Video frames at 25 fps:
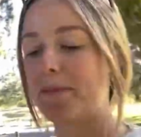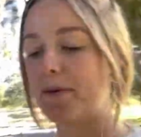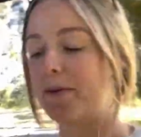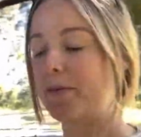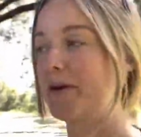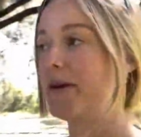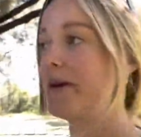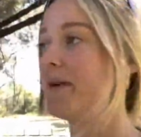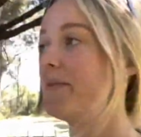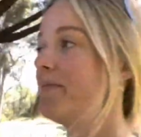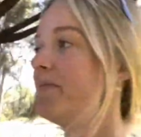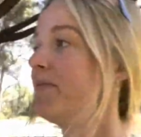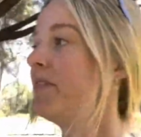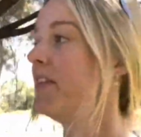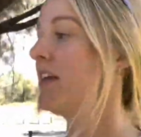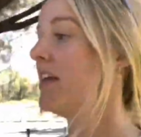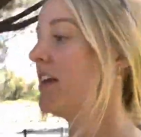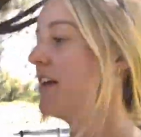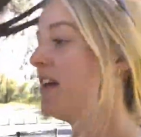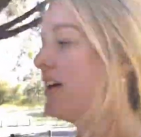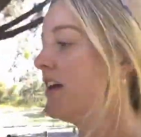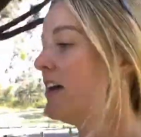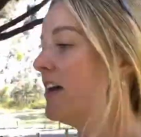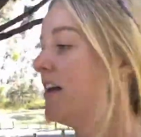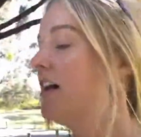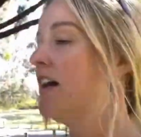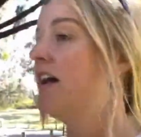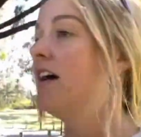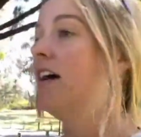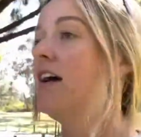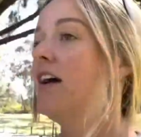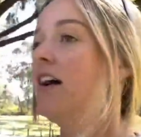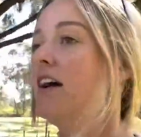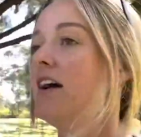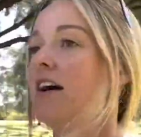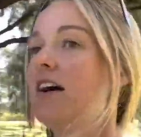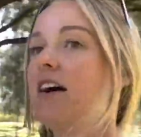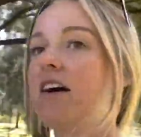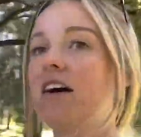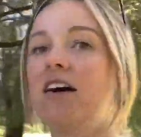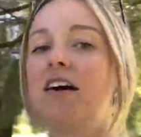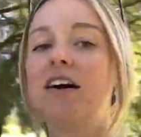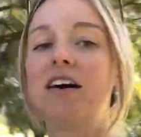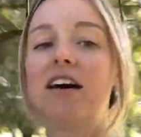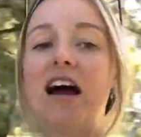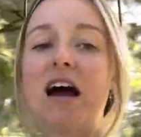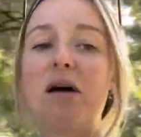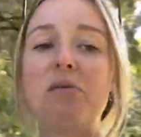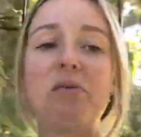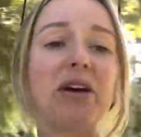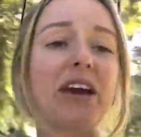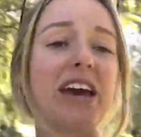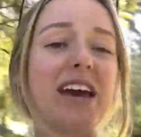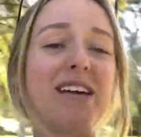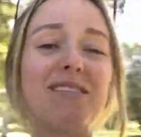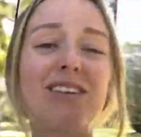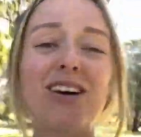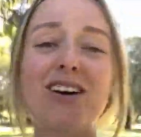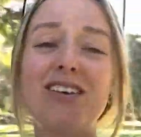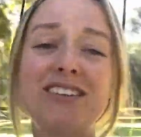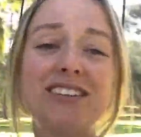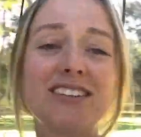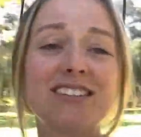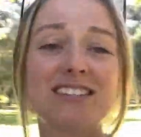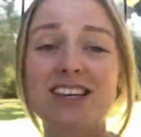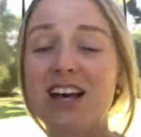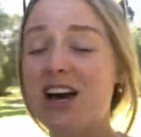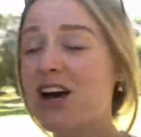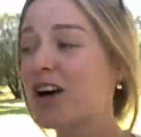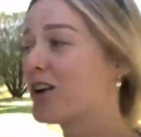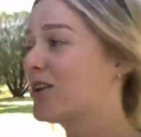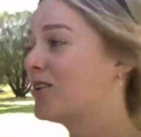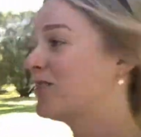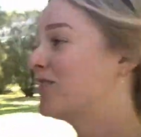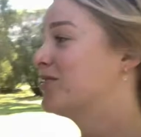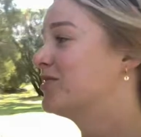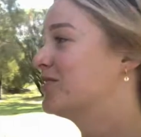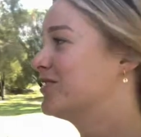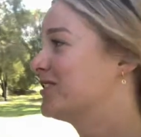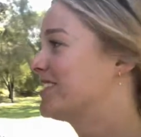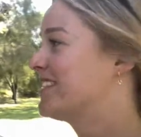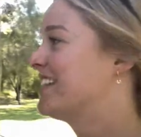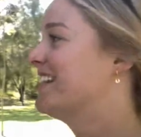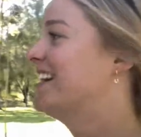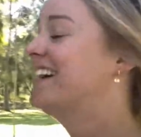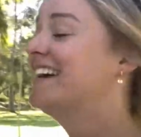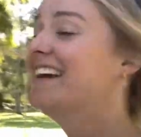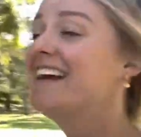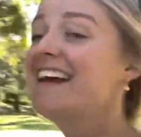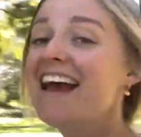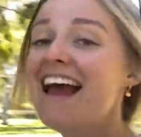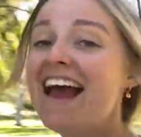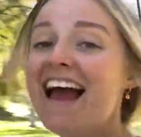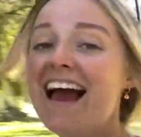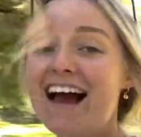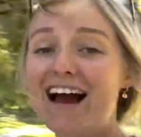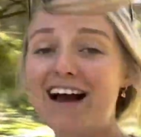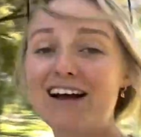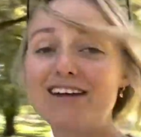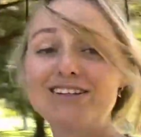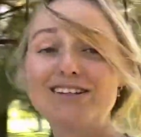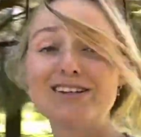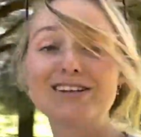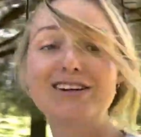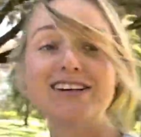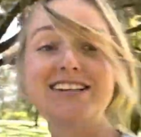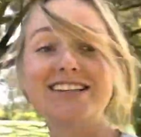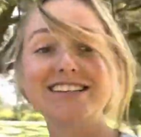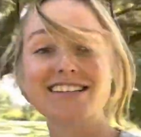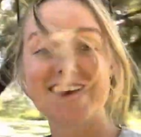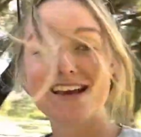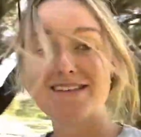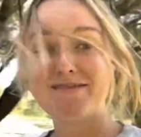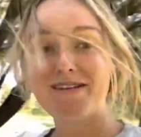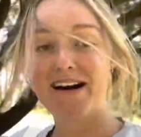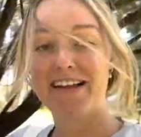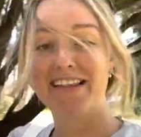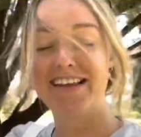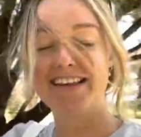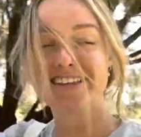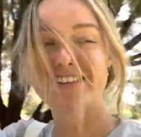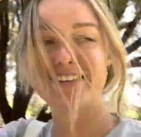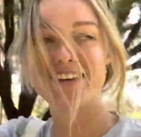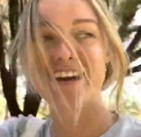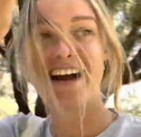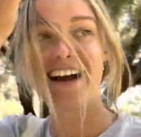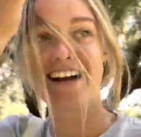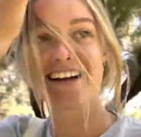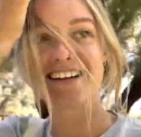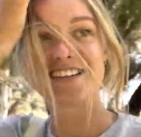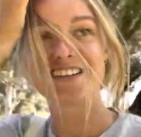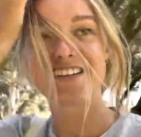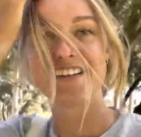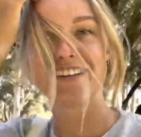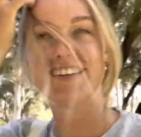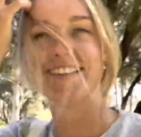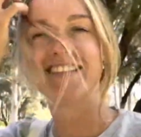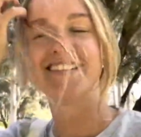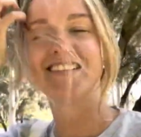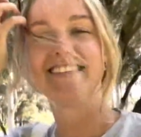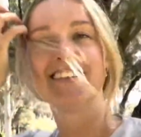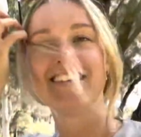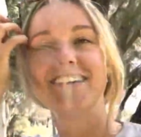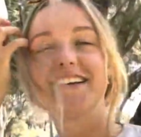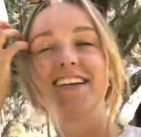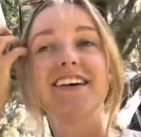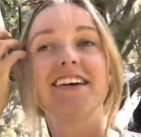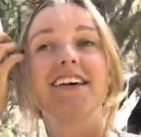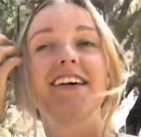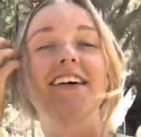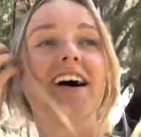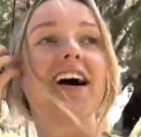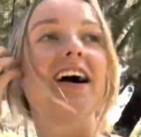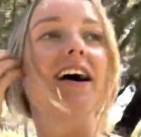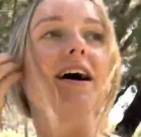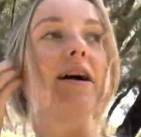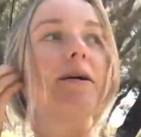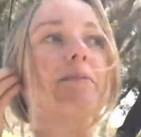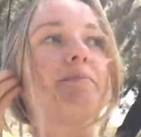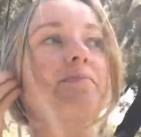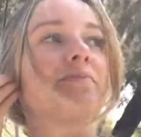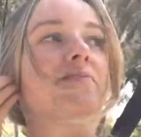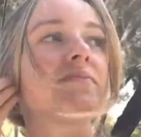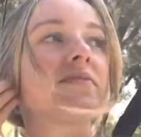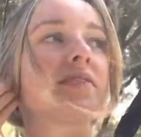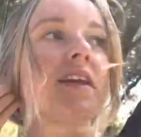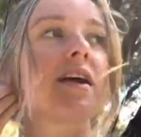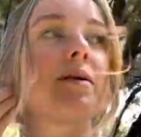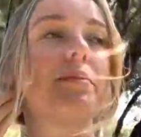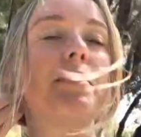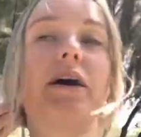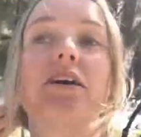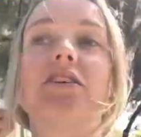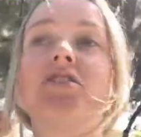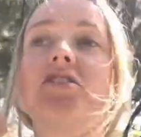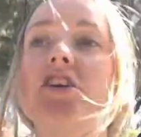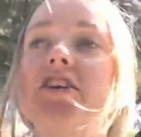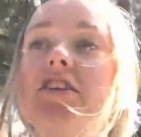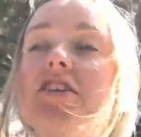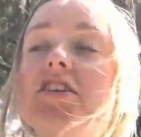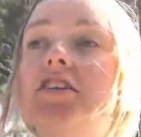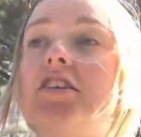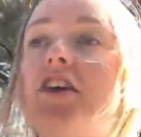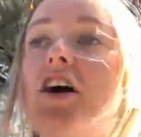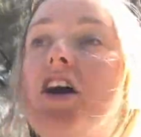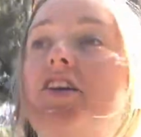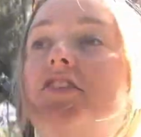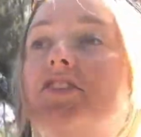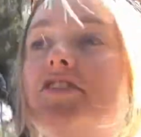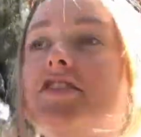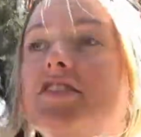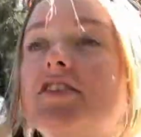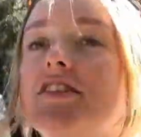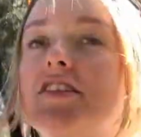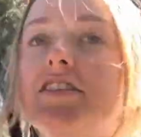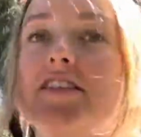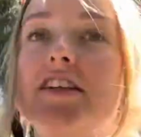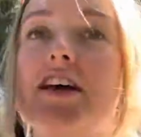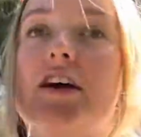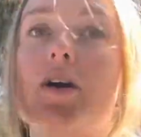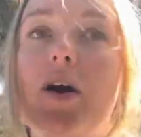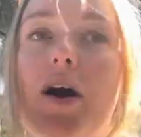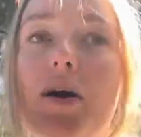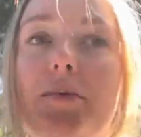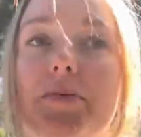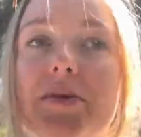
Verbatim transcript: a bit. And we keep going in circles, as you can see by this reaction. But I'll show you the gardens because they're quite